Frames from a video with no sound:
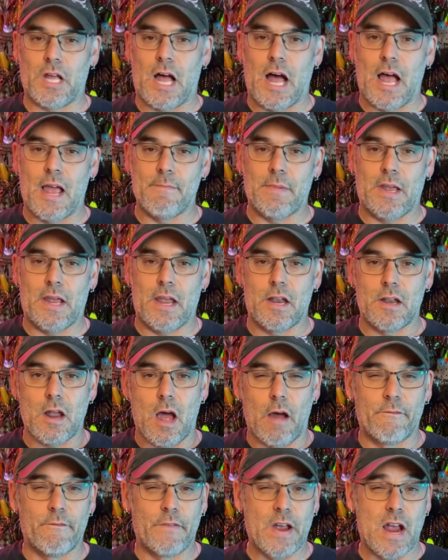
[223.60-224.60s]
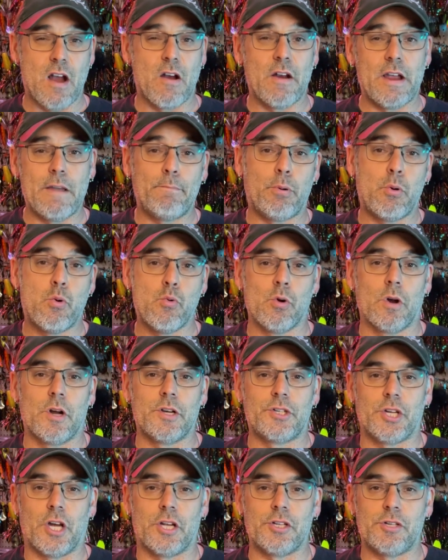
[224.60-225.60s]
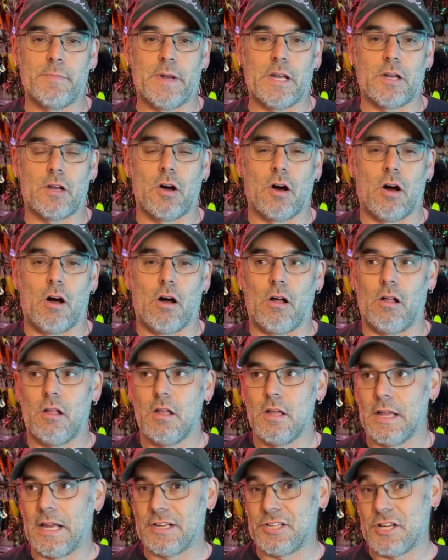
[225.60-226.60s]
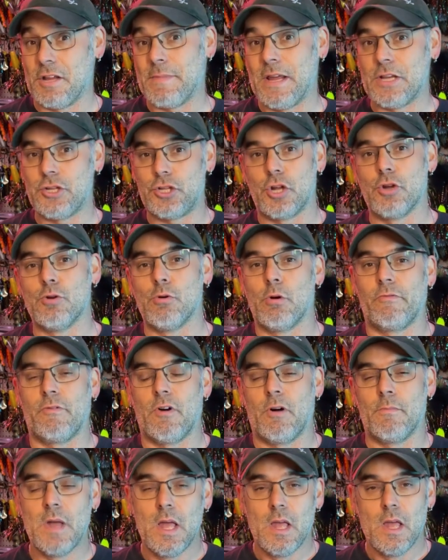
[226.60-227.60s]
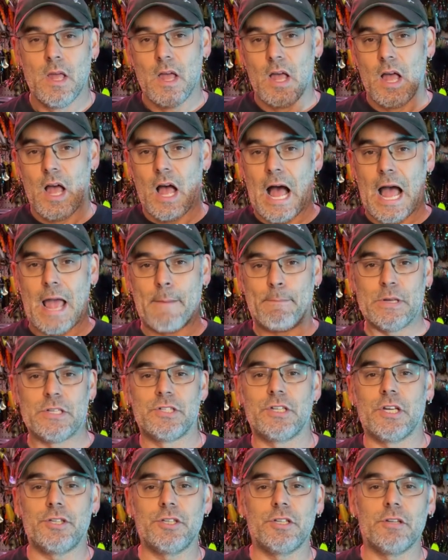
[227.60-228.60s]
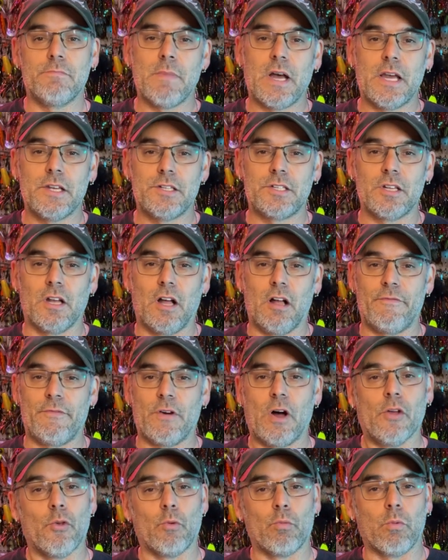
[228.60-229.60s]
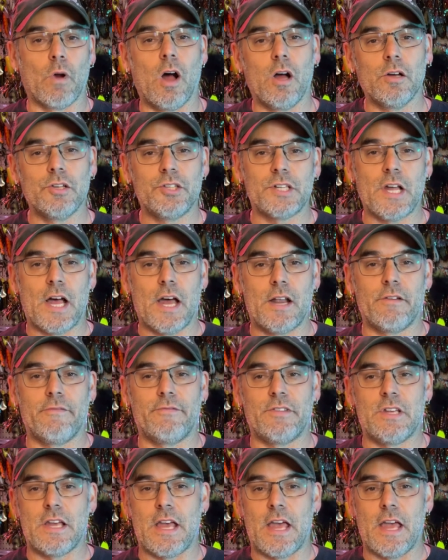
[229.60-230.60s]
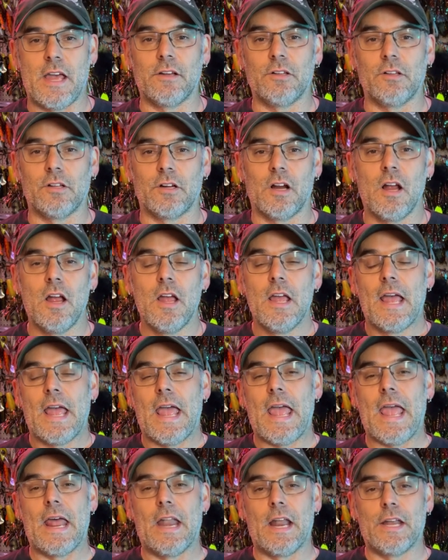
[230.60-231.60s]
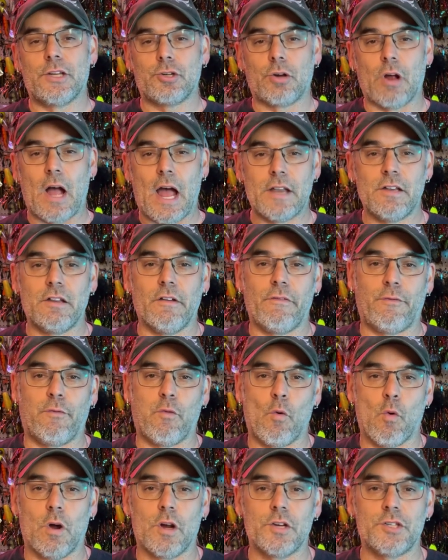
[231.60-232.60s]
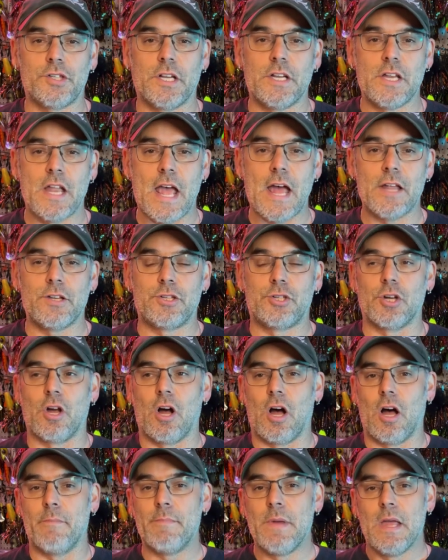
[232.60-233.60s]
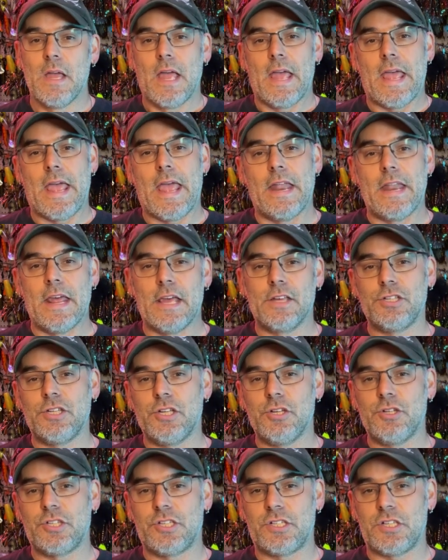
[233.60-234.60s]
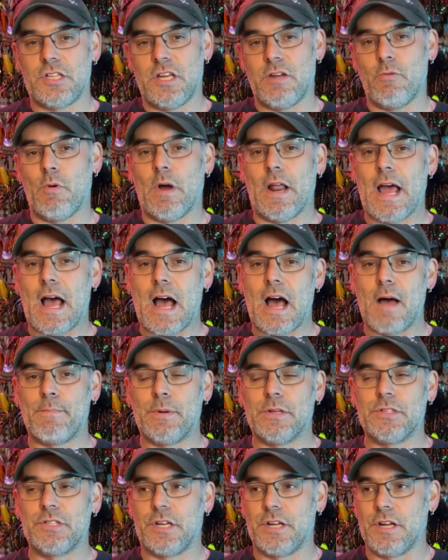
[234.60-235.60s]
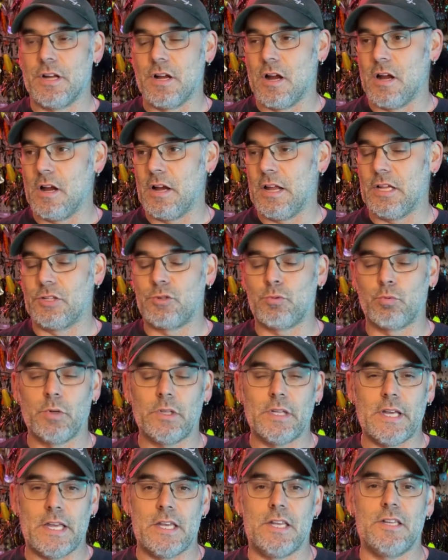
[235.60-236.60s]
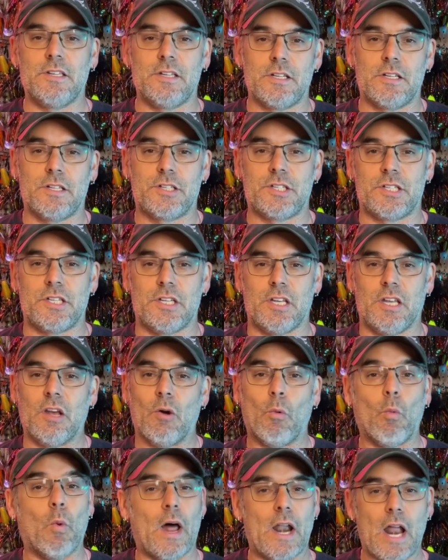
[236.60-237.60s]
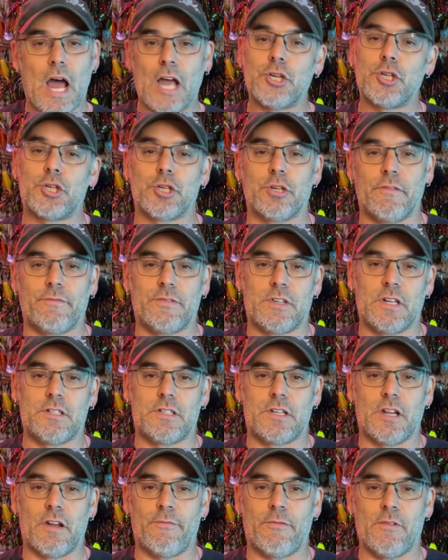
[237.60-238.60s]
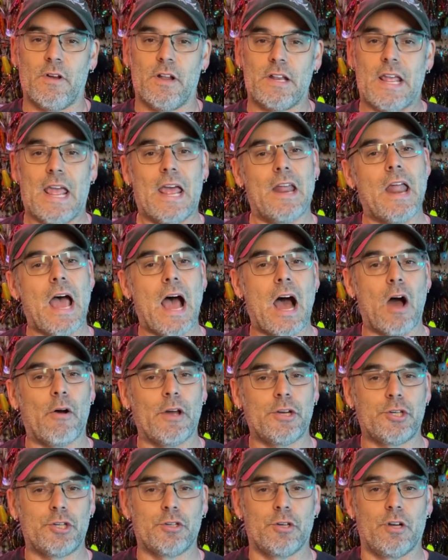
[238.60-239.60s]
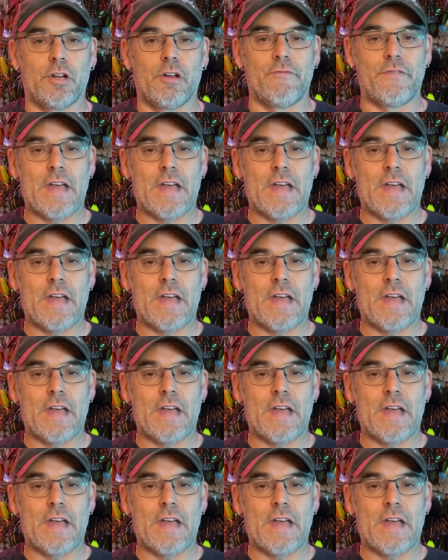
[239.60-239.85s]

I made a very poor judgment call. Actually, I made two of them. I positioned myself on the wrong side of the angler and I tried to force a net job. And as you see what happens here, it's really easy to see what I should have did different and how I should have